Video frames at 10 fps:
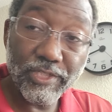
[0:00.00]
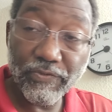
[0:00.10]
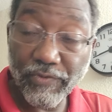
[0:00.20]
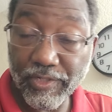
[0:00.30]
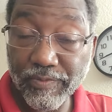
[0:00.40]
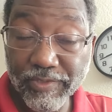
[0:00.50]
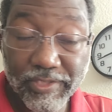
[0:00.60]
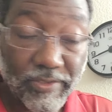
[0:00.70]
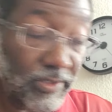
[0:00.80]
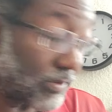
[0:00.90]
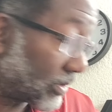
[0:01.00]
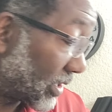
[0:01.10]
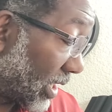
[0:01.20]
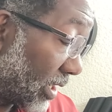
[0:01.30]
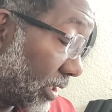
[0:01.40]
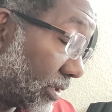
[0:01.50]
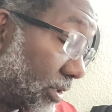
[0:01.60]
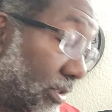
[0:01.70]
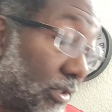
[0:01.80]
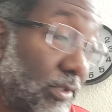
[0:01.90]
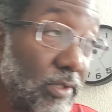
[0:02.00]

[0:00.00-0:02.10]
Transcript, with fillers: Just finished my um, scans.